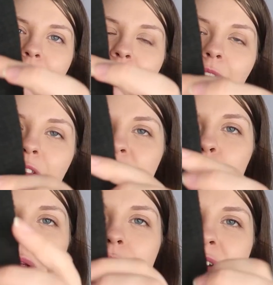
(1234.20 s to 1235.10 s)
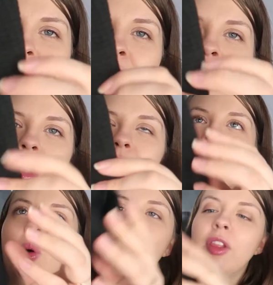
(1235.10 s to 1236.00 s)
the little squared, like the
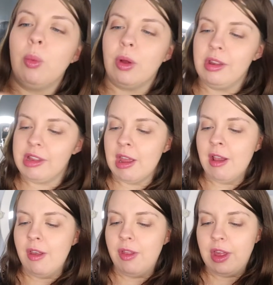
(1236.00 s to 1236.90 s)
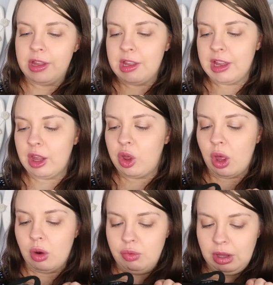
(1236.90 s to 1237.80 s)
waffly ones. This is like
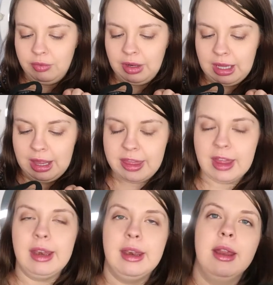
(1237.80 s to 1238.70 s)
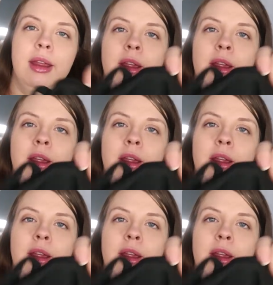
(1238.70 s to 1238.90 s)
a really, really thin